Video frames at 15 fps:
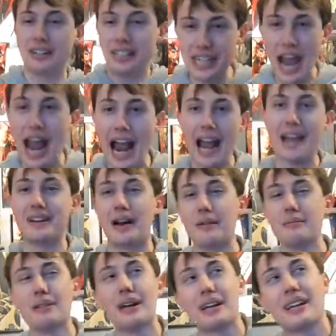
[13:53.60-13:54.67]
dead.
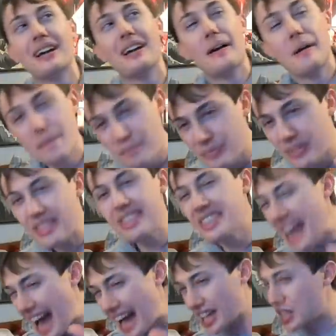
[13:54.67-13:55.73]
I'm like.
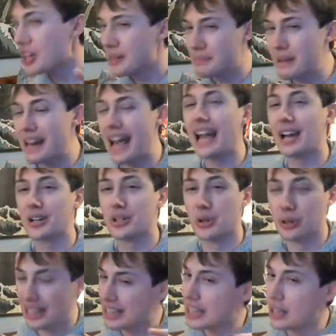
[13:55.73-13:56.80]
That could have been
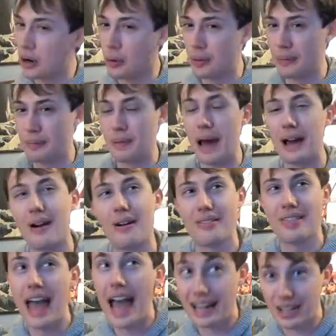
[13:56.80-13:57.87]
handled a little bit better.
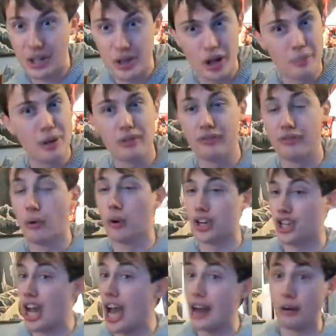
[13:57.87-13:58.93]
That could have been
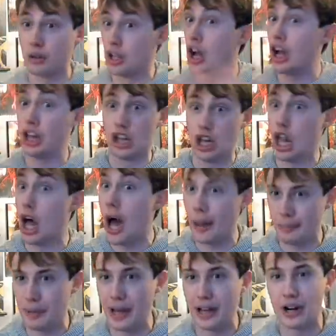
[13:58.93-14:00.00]
foreshadowed a
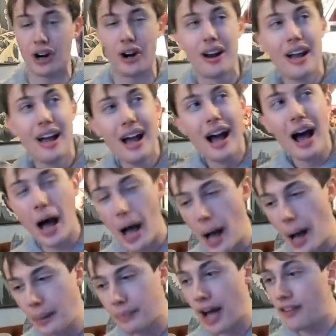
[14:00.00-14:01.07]
lot better.
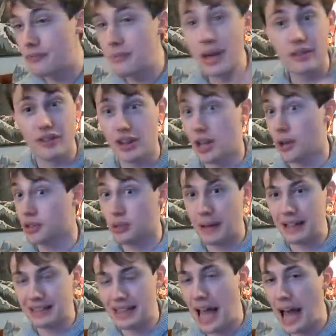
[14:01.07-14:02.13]
Um, I've made videos
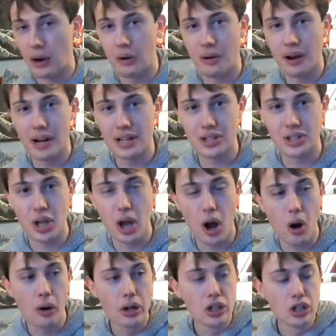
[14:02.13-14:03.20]
about that already,
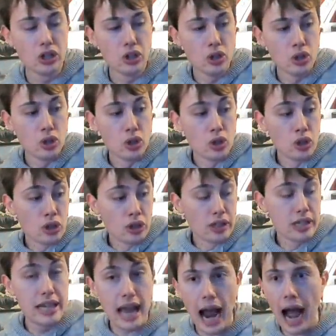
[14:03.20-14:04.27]
so
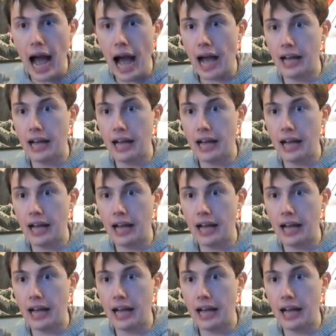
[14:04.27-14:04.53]
yeah,